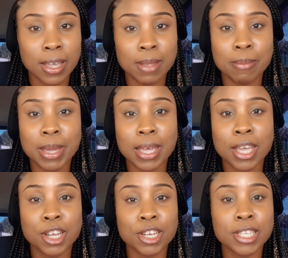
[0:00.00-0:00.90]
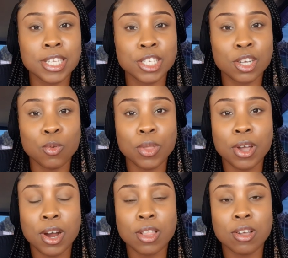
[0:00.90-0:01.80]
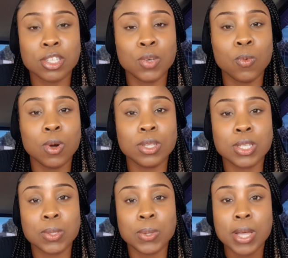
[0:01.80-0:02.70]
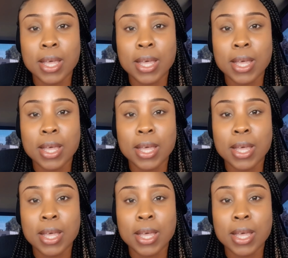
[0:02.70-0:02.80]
in making your decision whether or not you want to,